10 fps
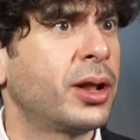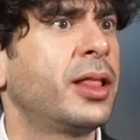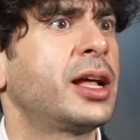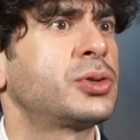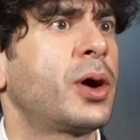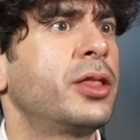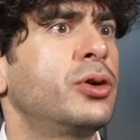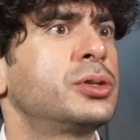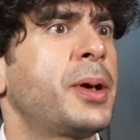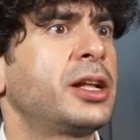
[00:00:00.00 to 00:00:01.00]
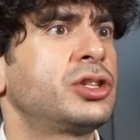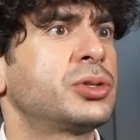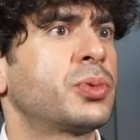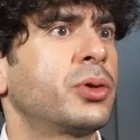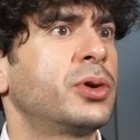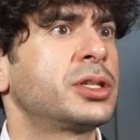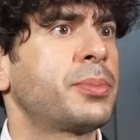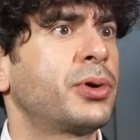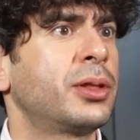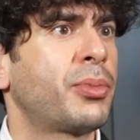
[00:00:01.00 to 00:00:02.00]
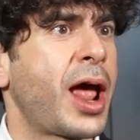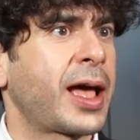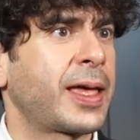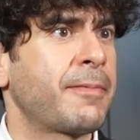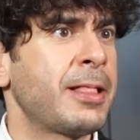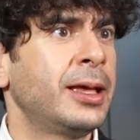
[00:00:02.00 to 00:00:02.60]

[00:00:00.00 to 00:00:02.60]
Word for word: and that's why those matches were the ones I put in the bracket.